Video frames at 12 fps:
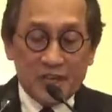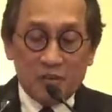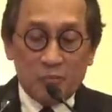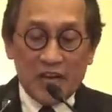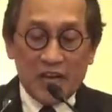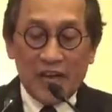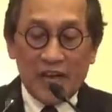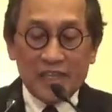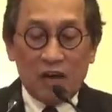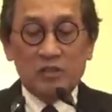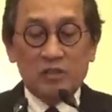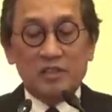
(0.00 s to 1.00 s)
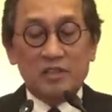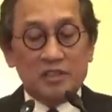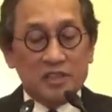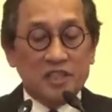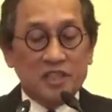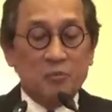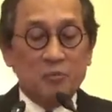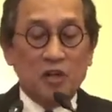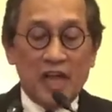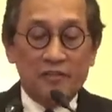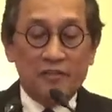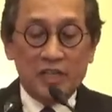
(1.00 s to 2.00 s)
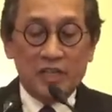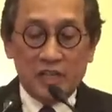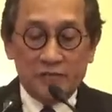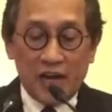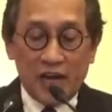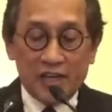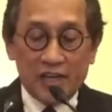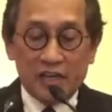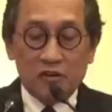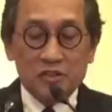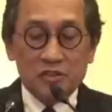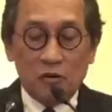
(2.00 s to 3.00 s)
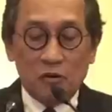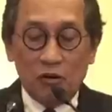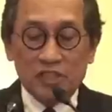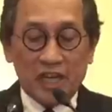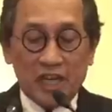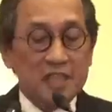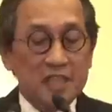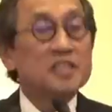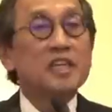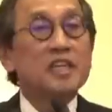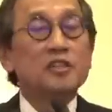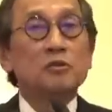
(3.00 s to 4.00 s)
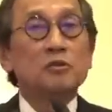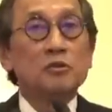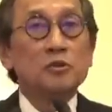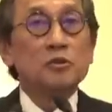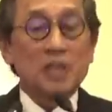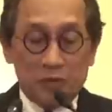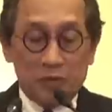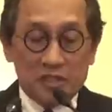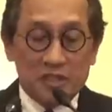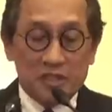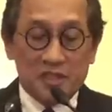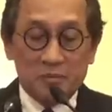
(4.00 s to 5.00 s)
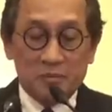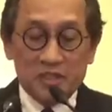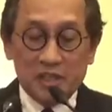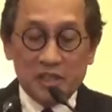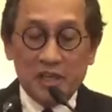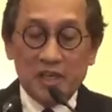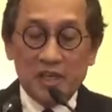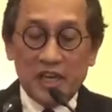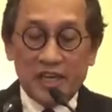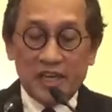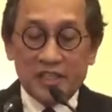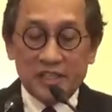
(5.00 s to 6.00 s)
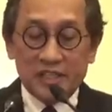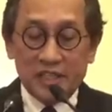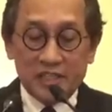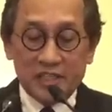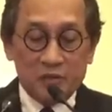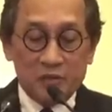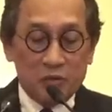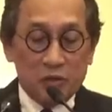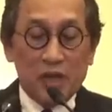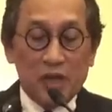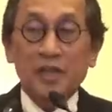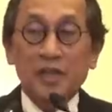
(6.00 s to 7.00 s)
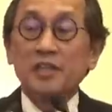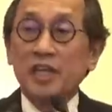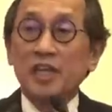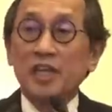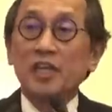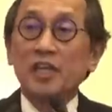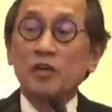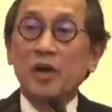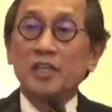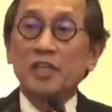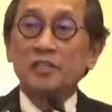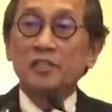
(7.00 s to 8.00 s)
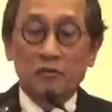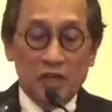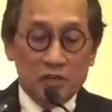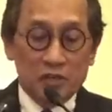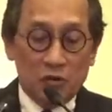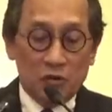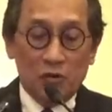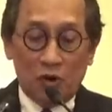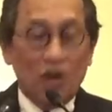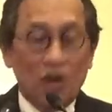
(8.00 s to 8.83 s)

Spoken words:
But I doubt the system will ever divide across all sectors into two separate systems as existed during the US-Soviet Cold War.